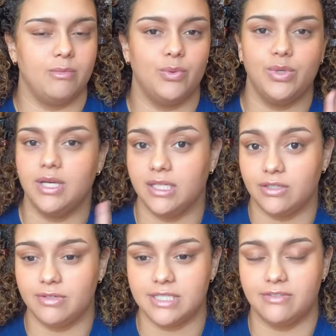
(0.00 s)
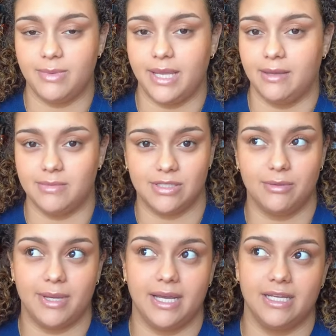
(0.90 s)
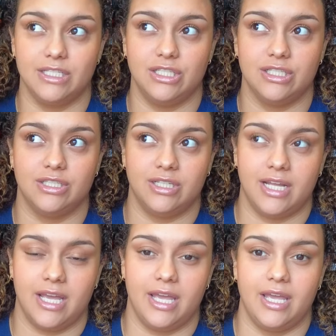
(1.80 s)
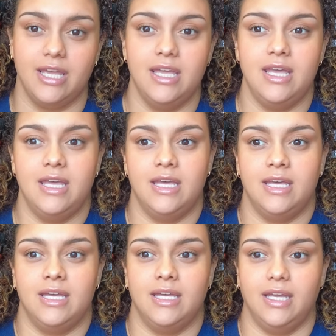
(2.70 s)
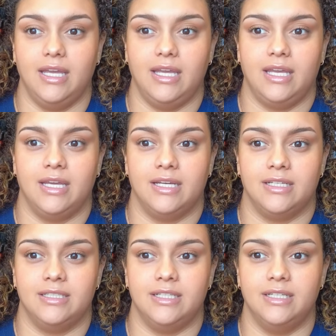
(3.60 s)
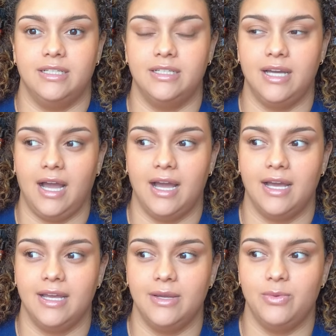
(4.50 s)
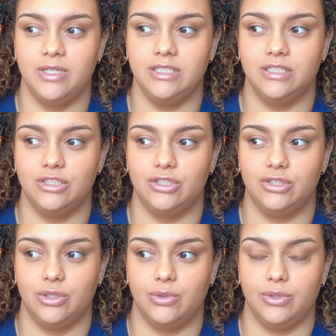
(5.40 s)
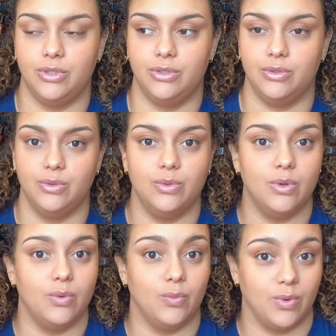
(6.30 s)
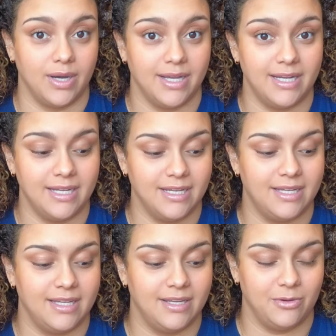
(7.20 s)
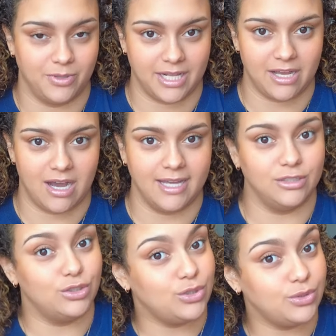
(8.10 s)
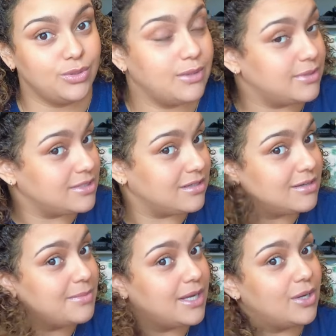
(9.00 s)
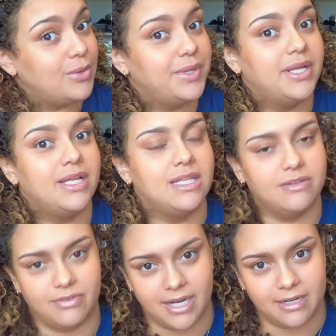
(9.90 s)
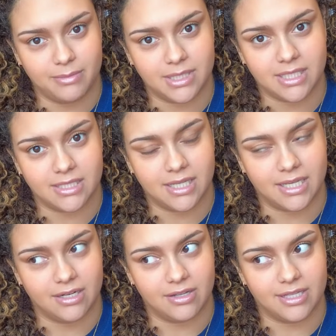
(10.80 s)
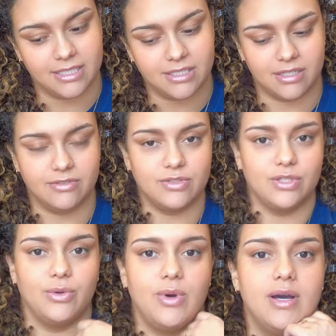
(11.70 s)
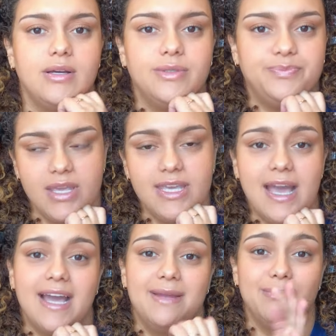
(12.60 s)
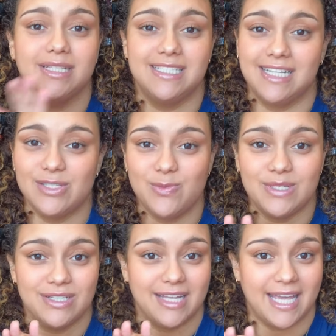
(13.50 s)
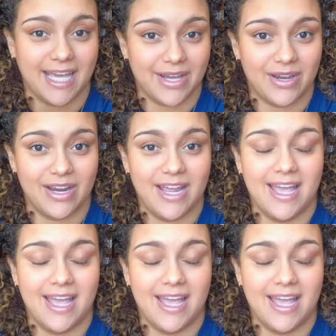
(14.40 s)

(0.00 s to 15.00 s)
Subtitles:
We got the rest of my Amazon package yesterday, and I wanted to show you, one, what I got, and two, I want to talk about the vitamins I take and all that stuff. So, yeah, and please, not so much on the hair.